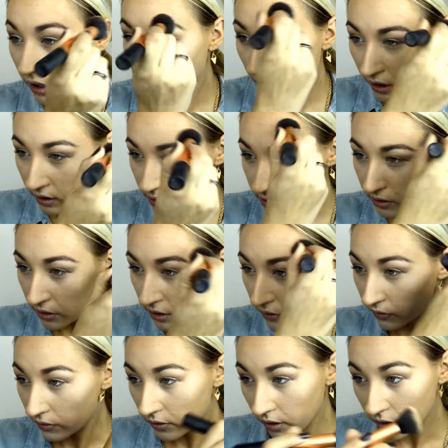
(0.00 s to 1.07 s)
and sort of
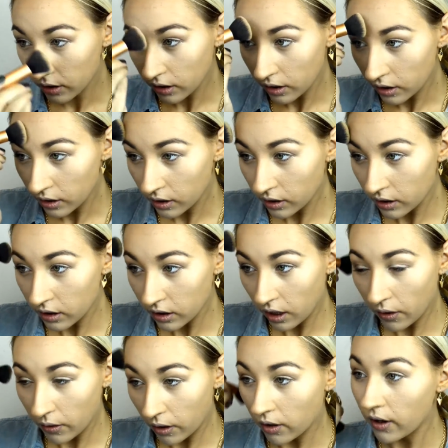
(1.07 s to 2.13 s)

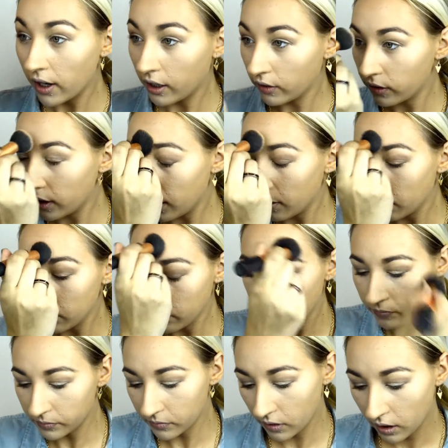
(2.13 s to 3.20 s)
go around them.
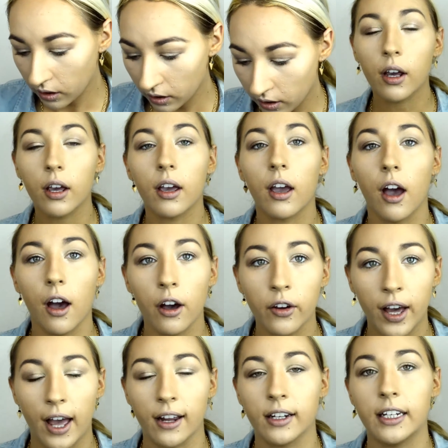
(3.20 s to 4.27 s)

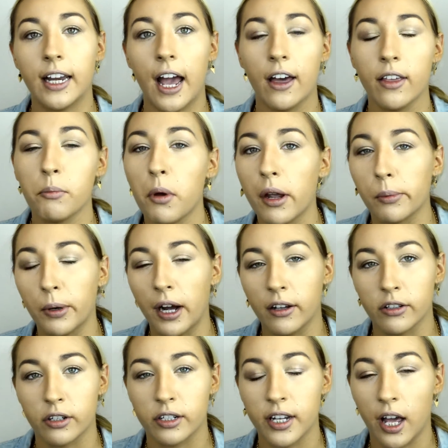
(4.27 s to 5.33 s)
Okay, now that my brows
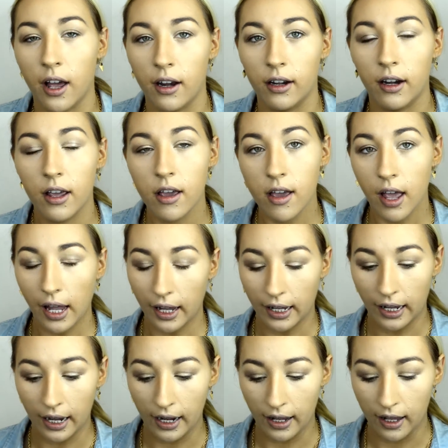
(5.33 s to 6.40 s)
are done
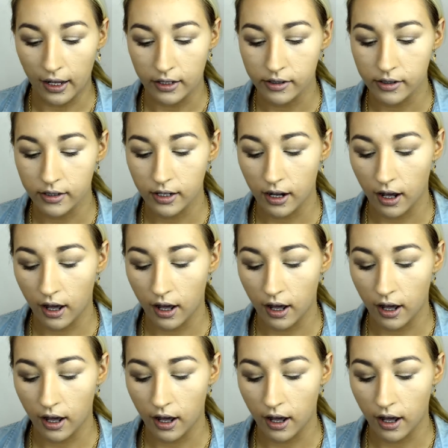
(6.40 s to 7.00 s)
and